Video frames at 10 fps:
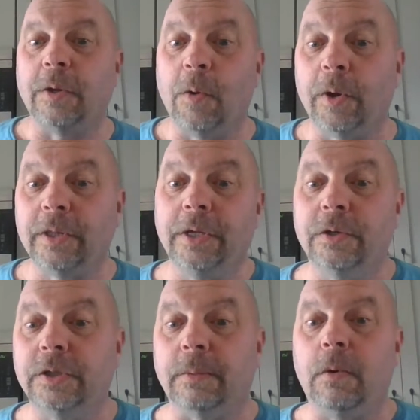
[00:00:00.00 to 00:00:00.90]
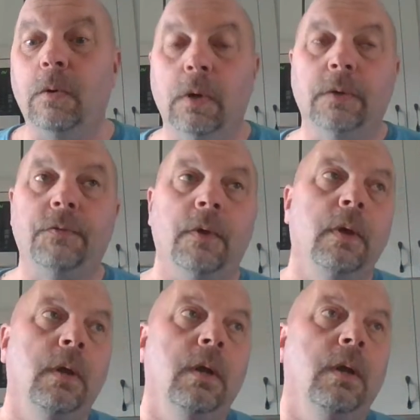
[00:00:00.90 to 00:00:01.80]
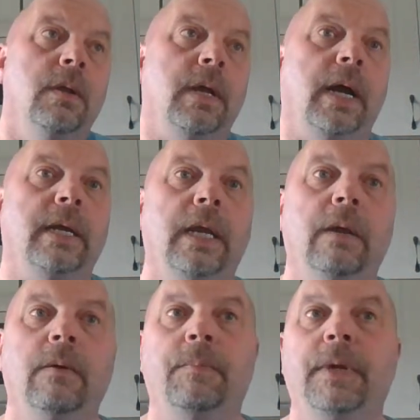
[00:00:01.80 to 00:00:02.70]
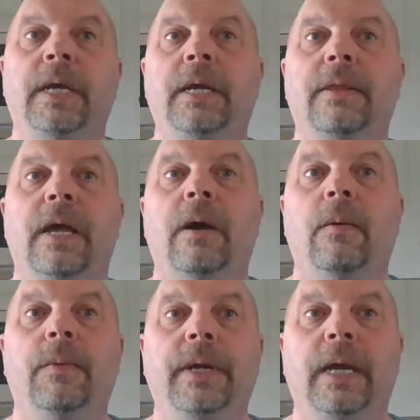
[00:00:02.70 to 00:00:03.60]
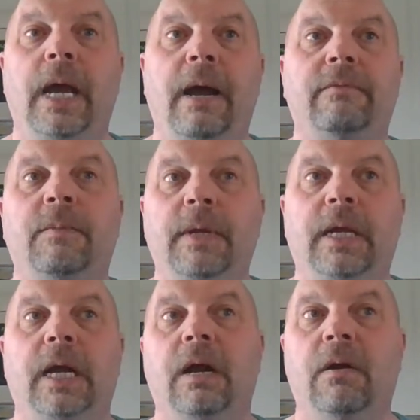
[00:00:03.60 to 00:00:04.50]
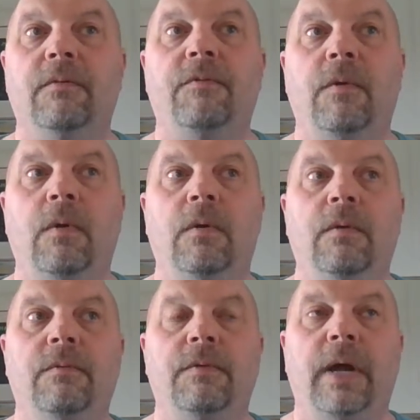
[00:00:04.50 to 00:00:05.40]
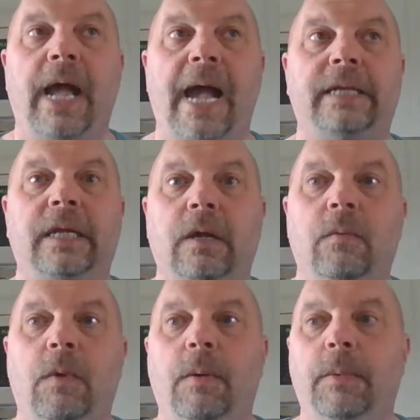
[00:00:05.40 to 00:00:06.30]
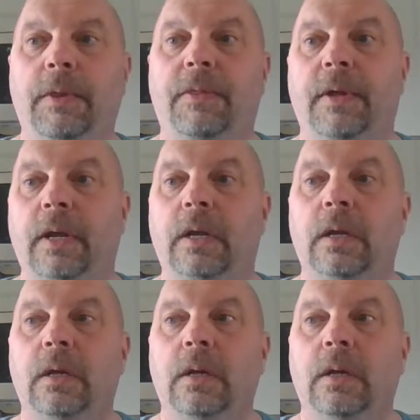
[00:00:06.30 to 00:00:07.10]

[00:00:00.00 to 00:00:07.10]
an org leadership course, the idea would be that we have to be careful of acting on what we think